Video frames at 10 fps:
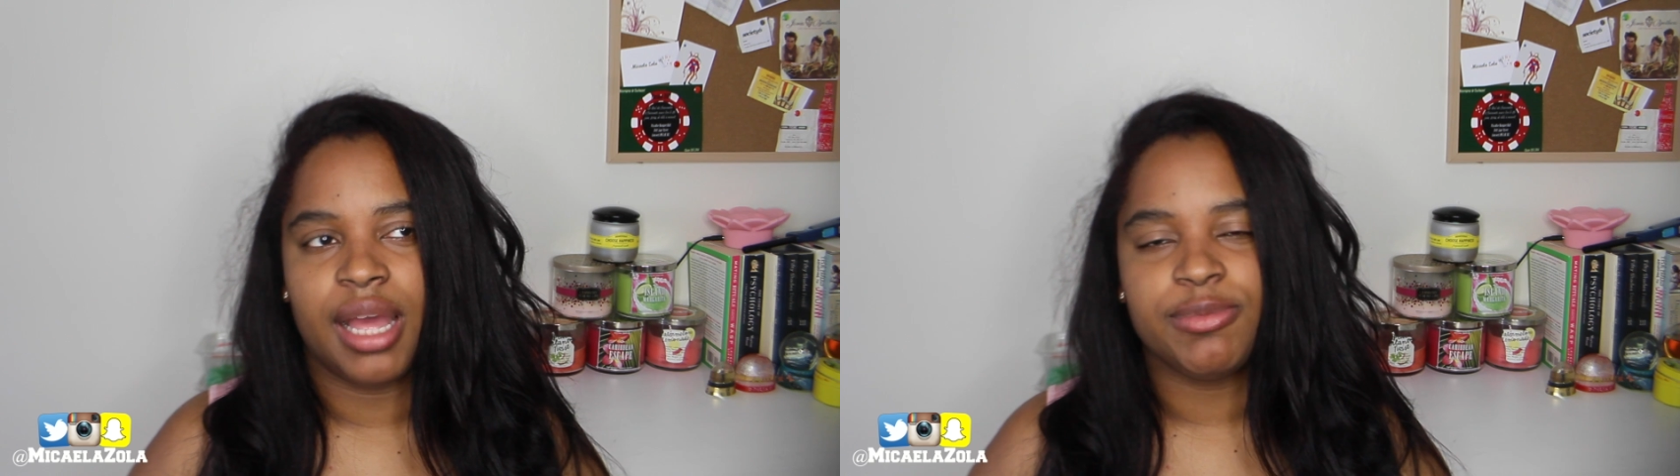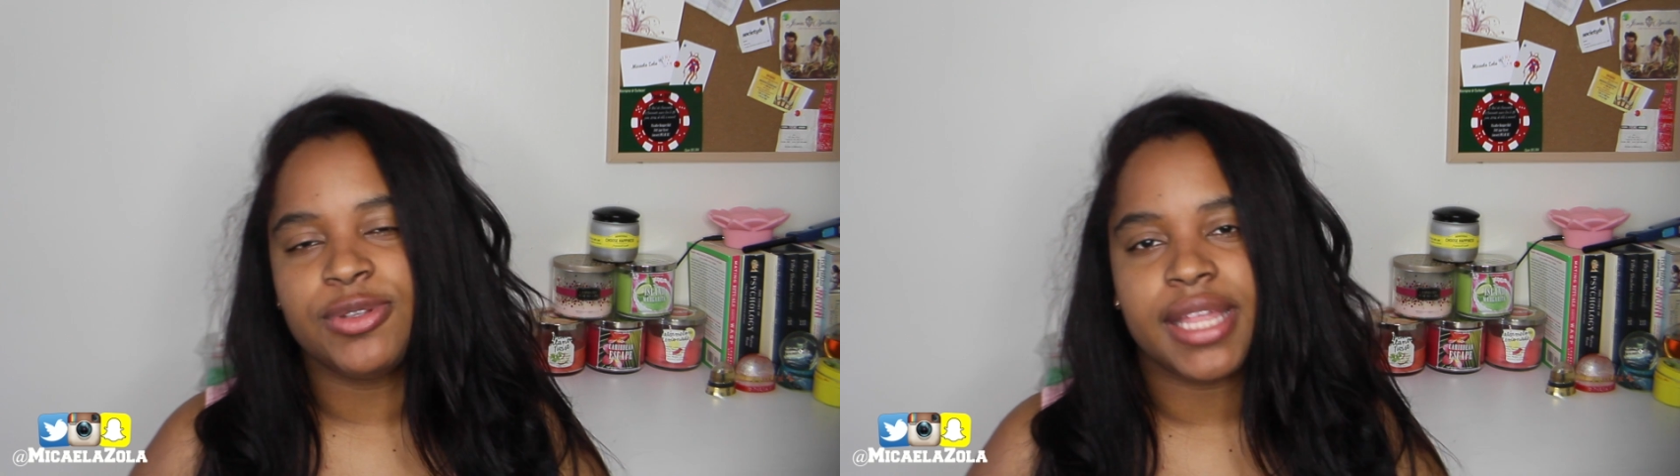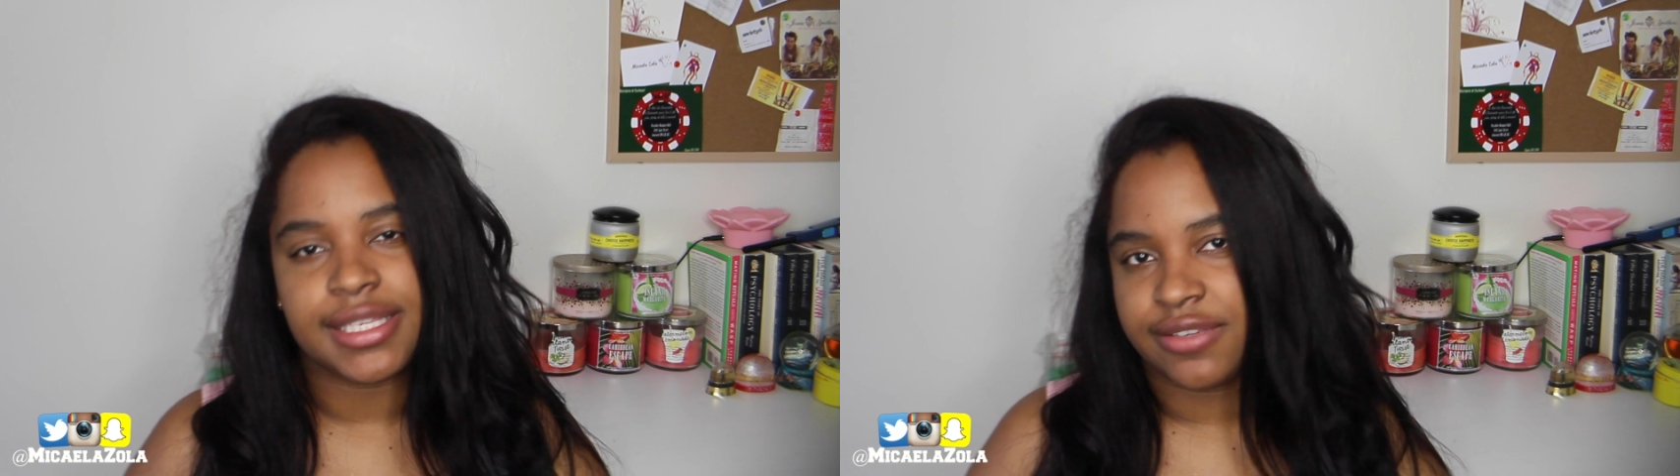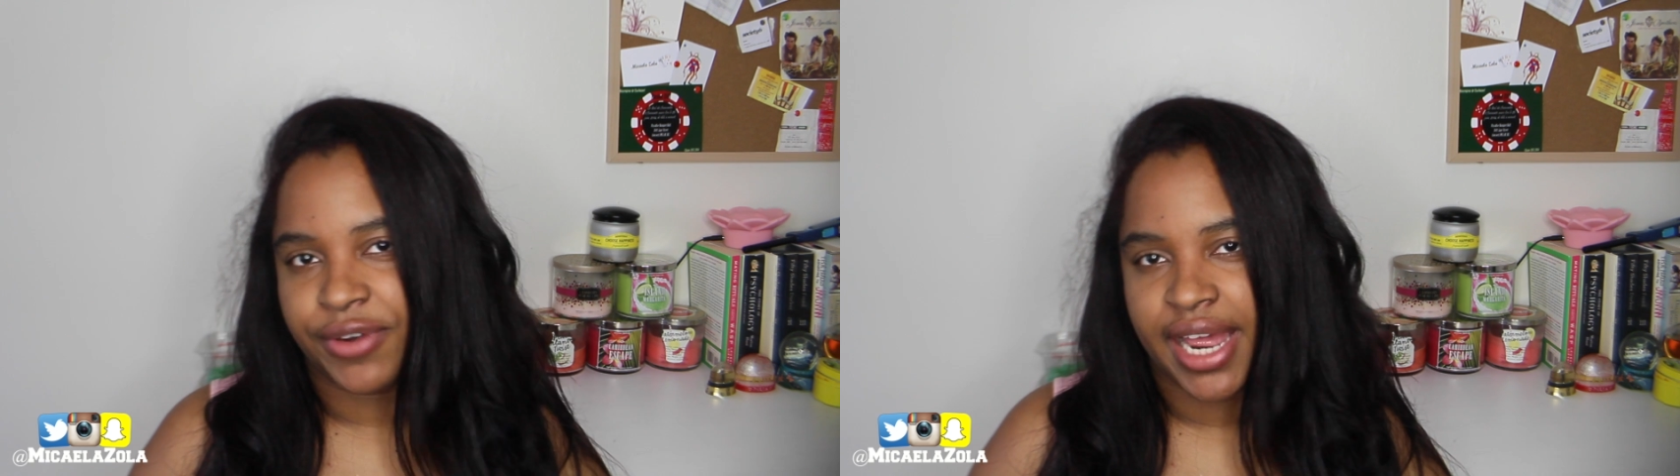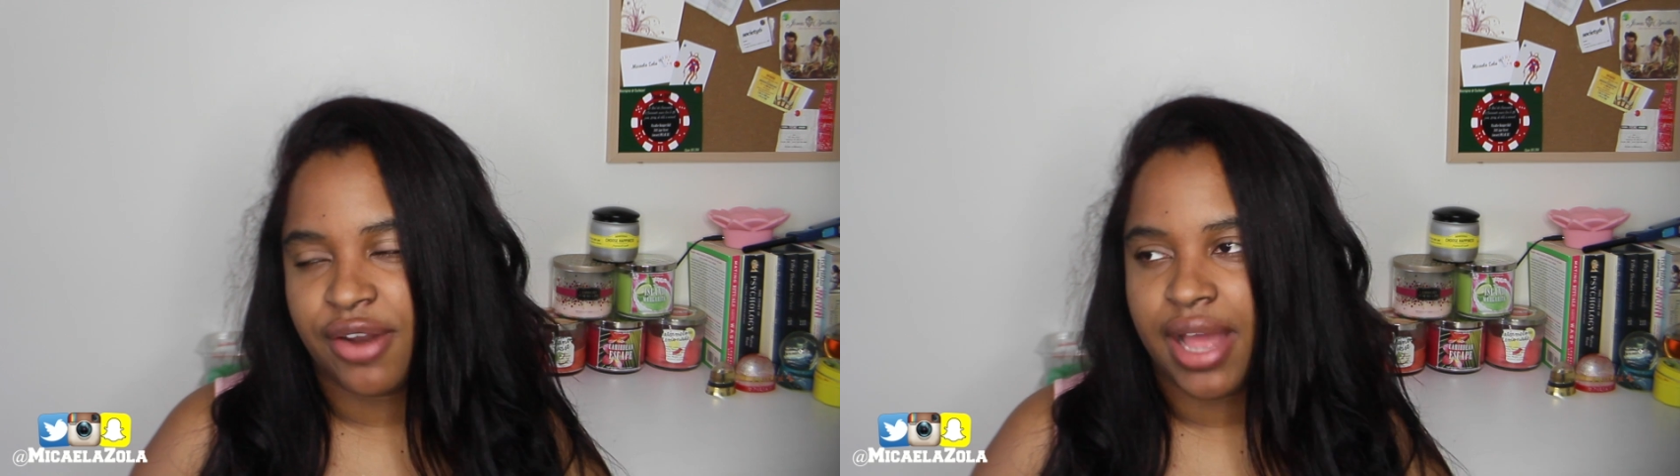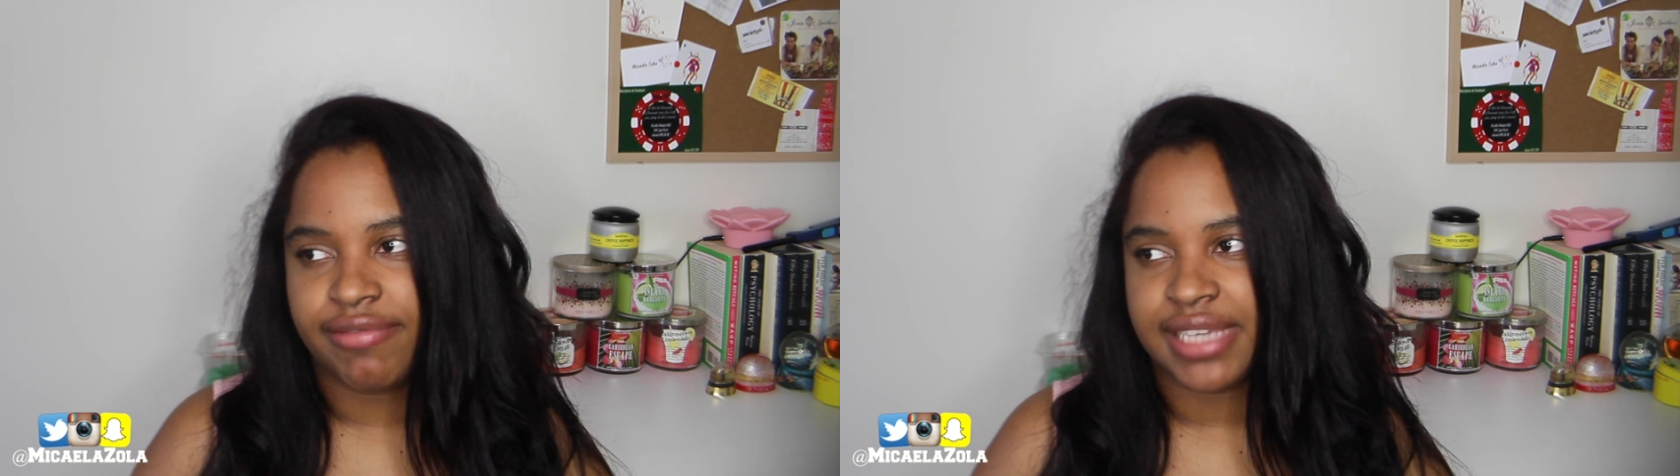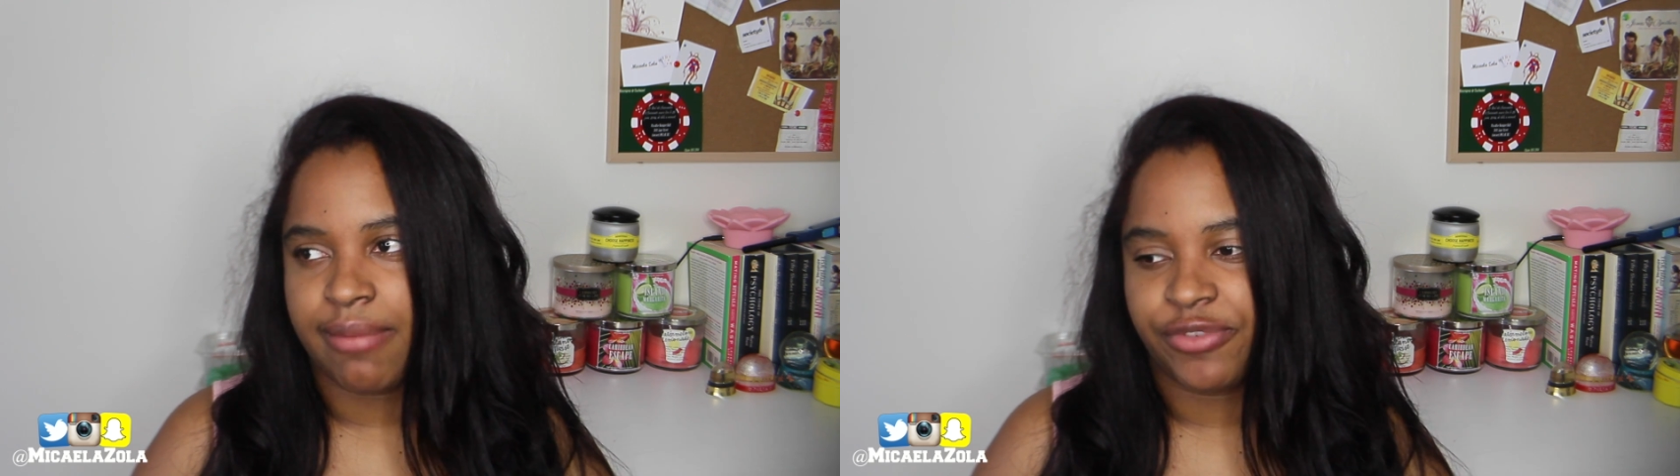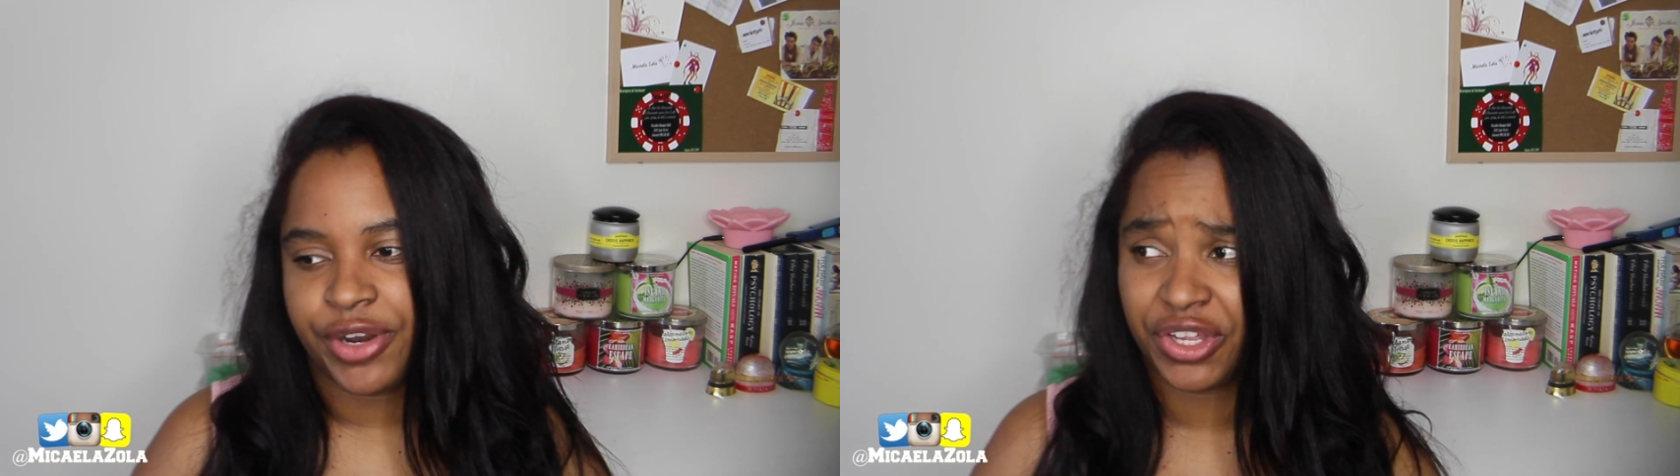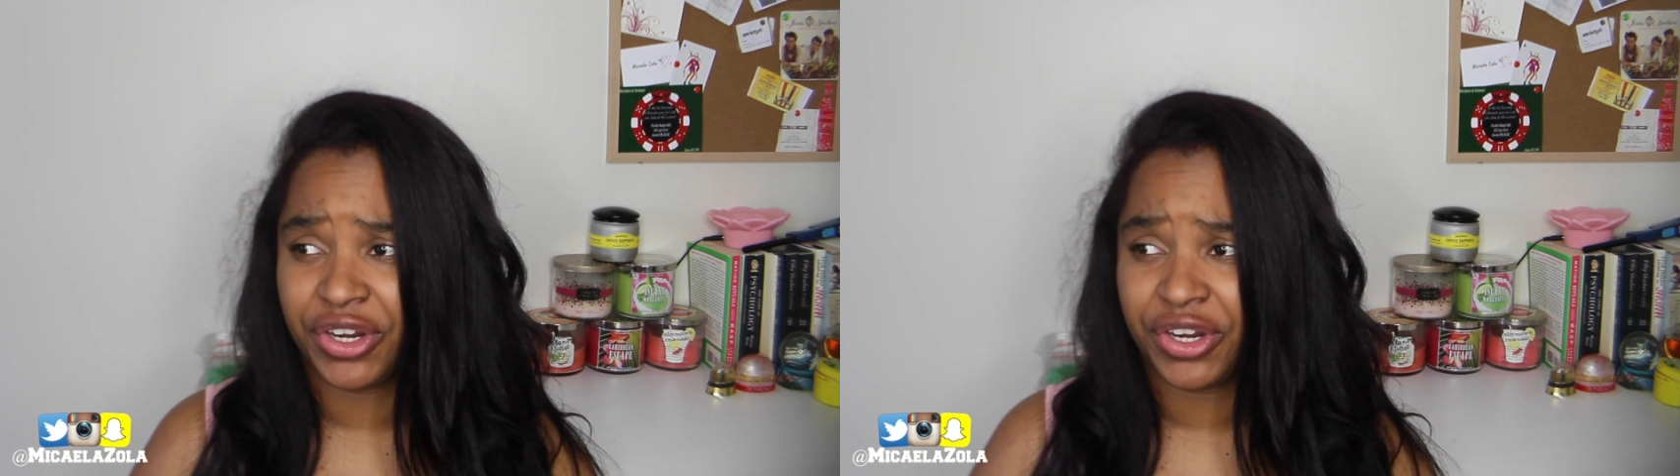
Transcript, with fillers: I'm too lazy for that. I don't have time for it.